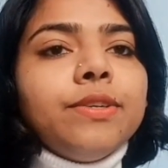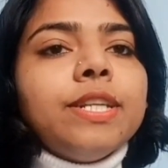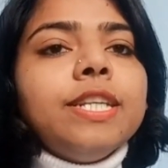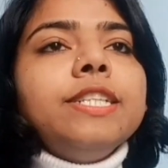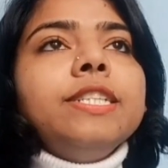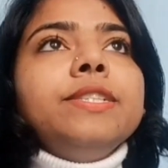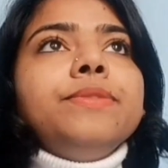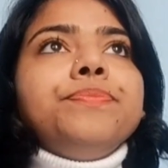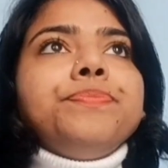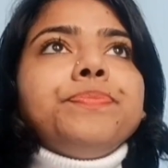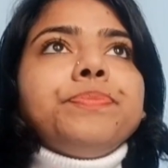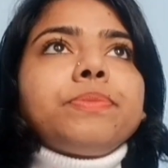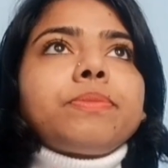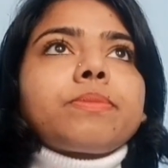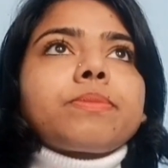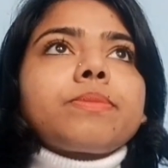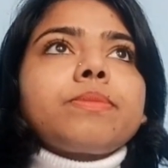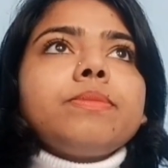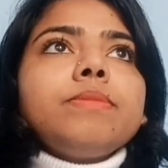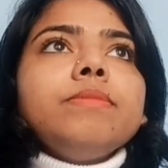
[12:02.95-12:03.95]
Okay,
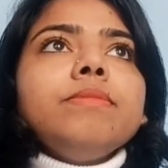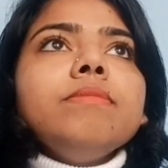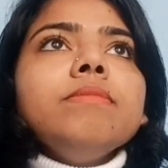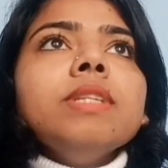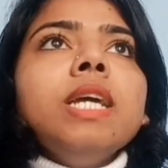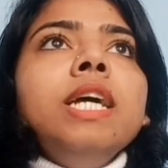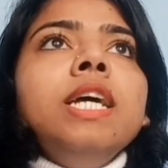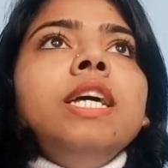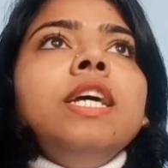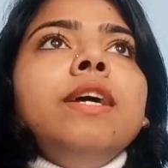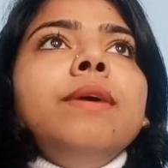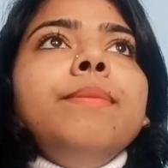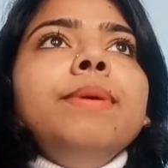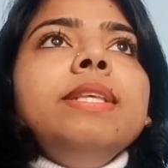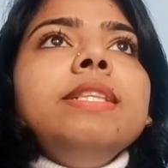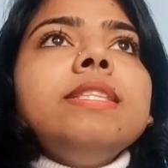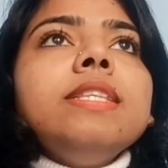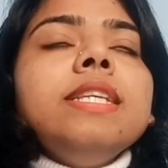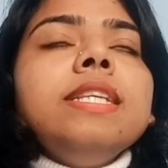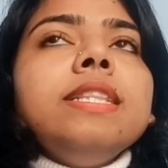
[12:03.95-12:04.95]

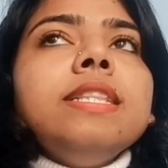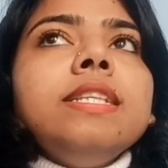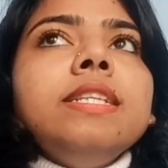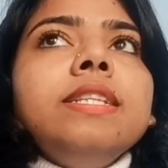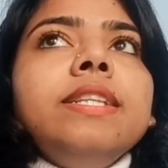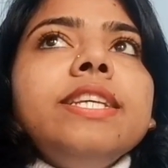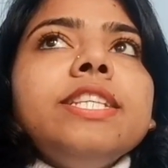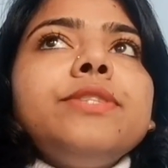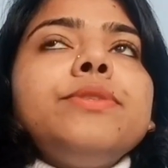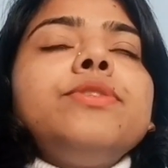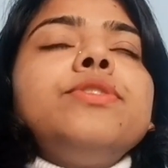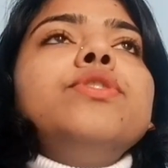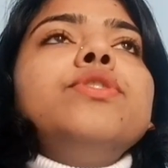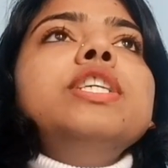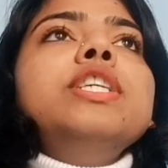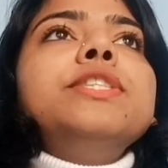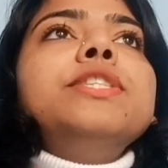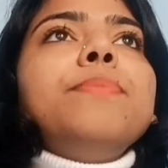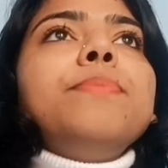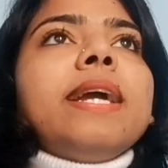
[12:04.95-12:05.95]
means in the
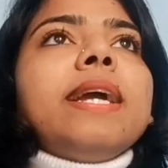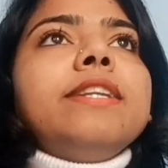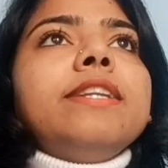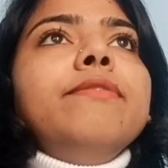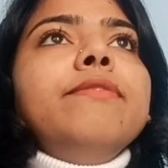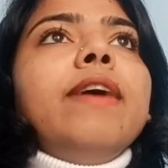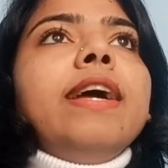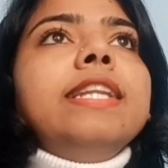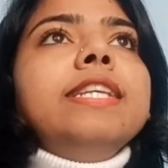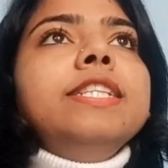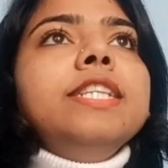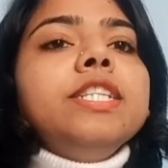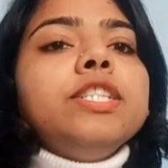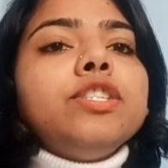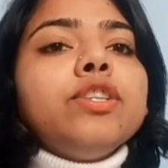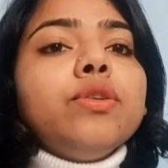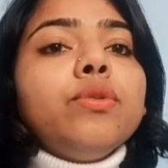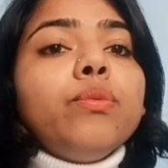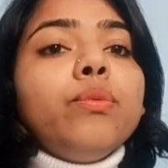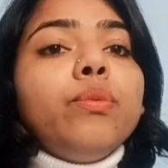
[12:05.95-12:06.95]
retrospective
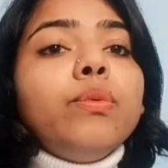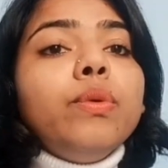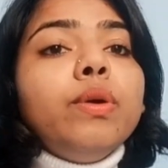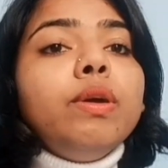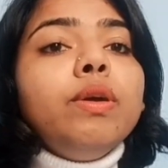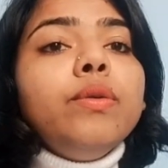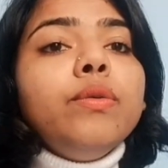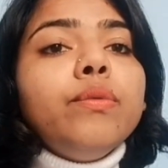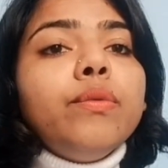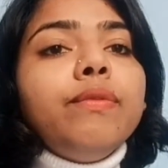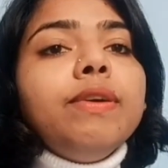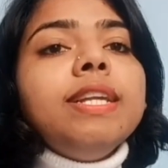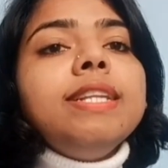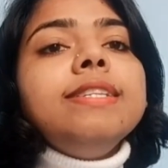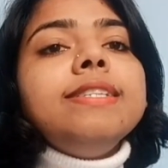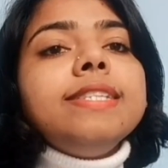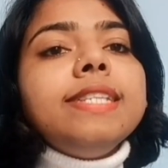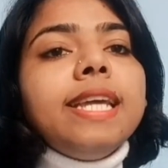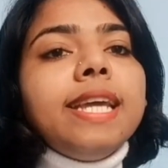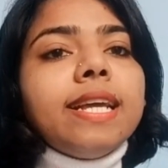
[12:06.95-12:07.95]
validation, we
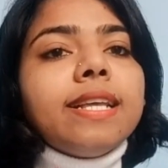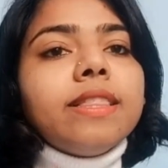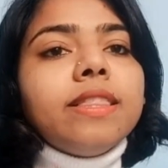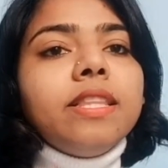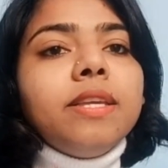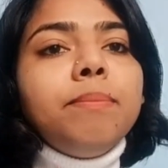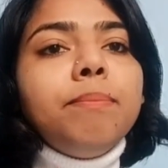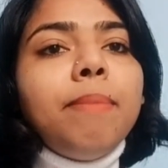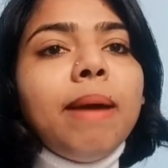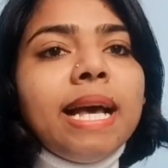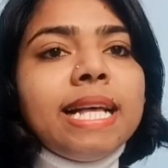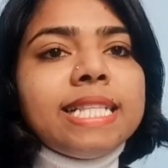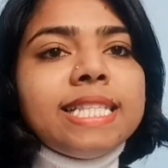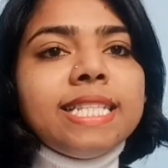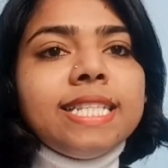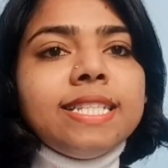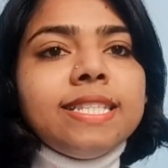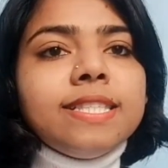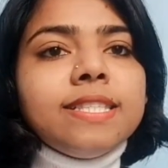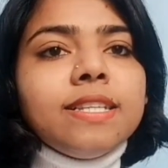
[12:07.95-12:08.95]
will take the
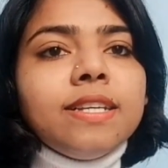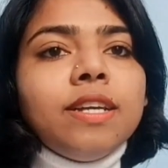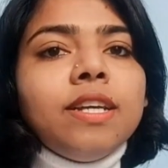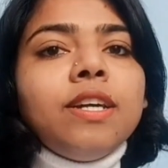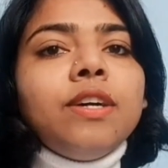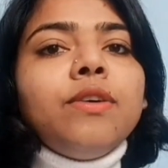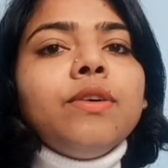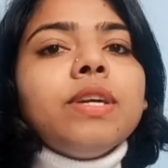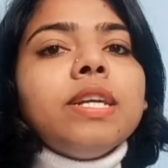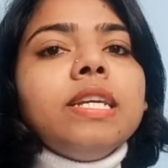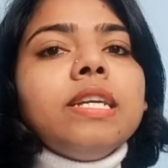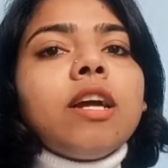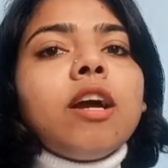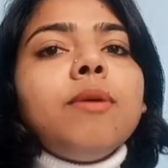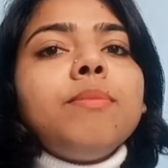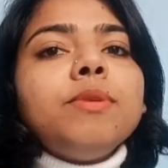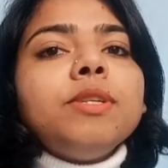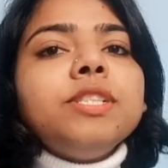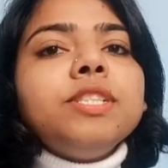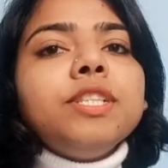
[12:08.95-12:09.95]
batches, okay,
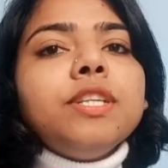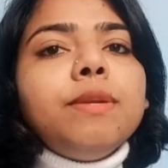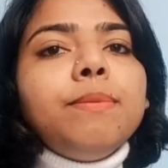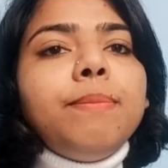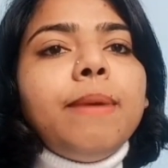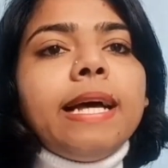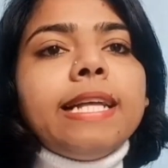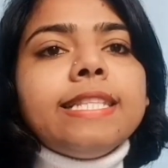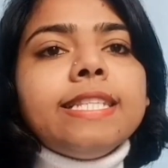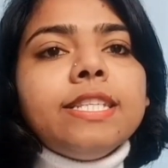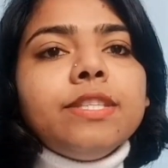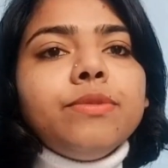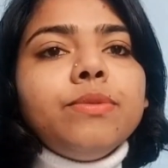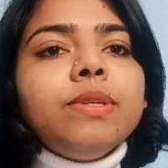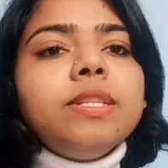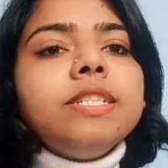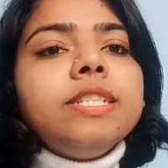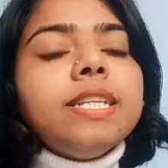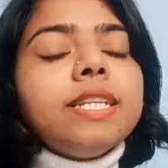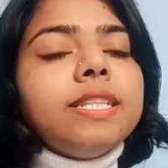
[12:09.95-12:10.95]
commercial batches,
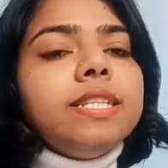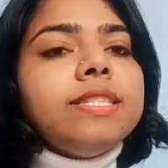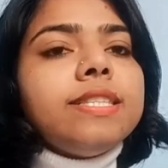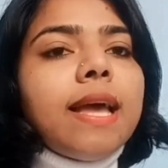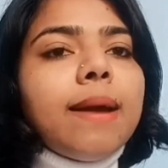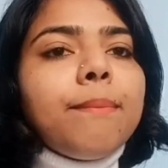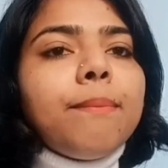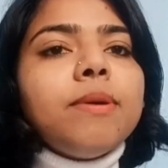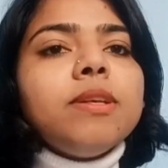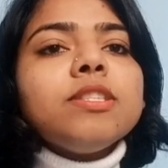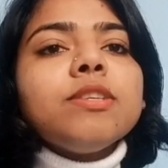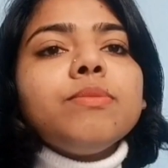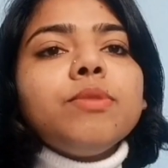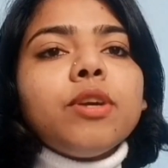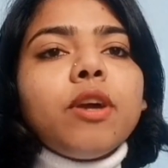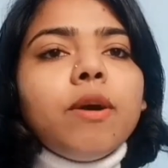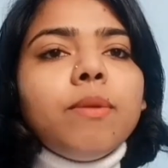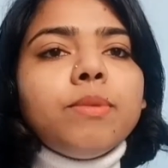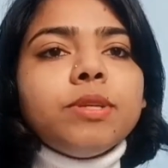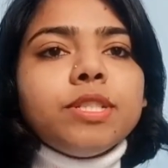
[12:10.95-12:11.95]
we will take the samples of
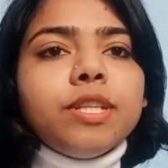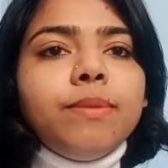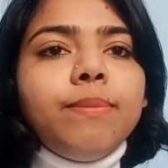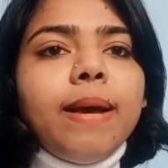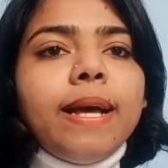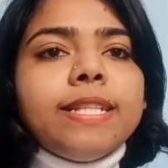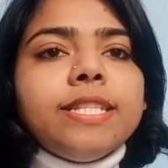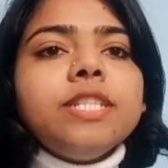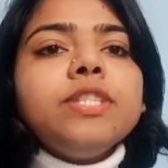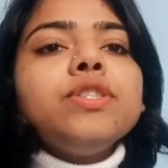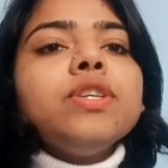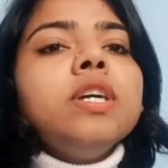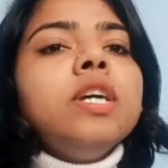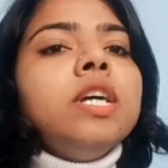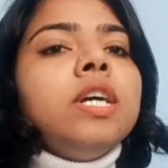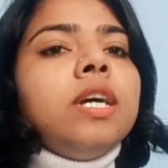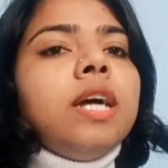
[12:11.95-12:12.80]
the commercial batches,